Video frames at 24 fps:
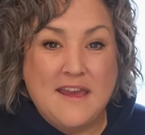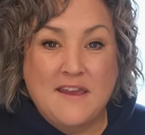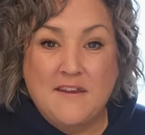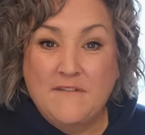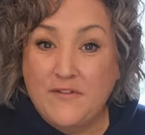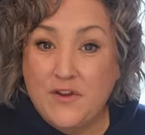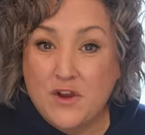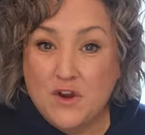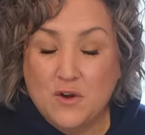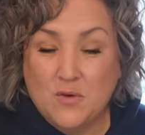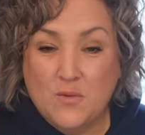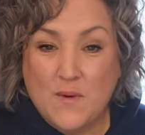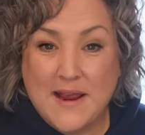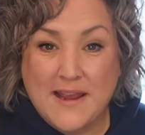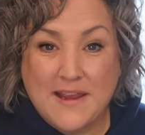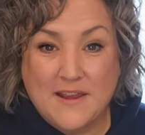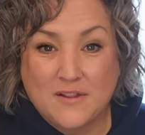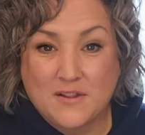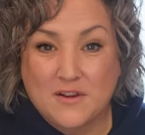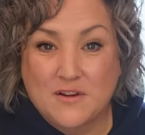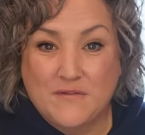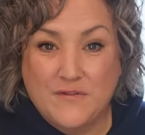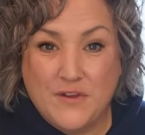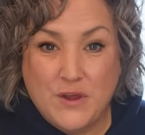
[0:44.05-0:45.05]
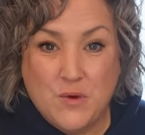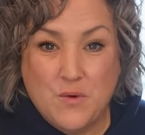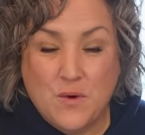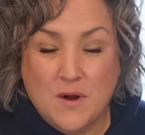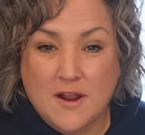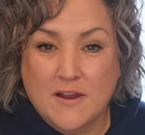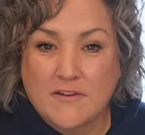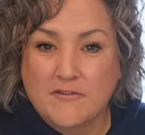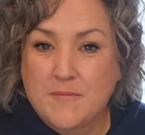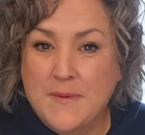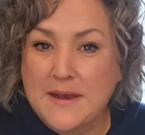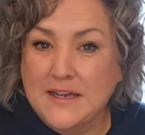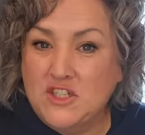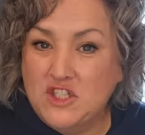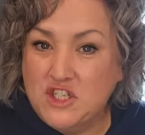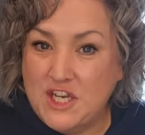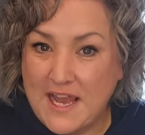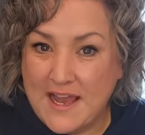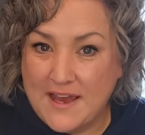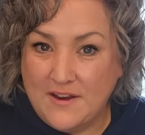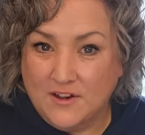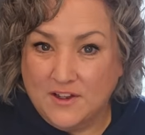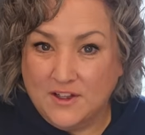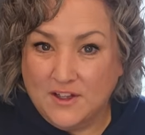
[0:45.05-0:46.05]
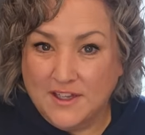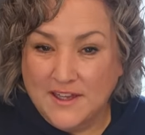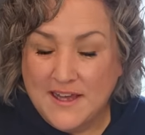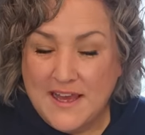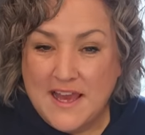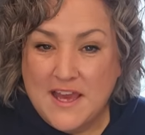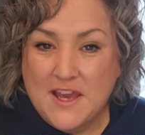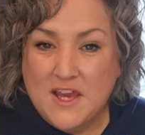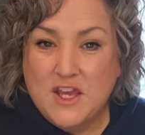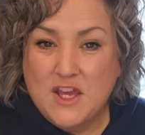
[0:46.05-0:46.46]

If you're a regular viewer of my channel,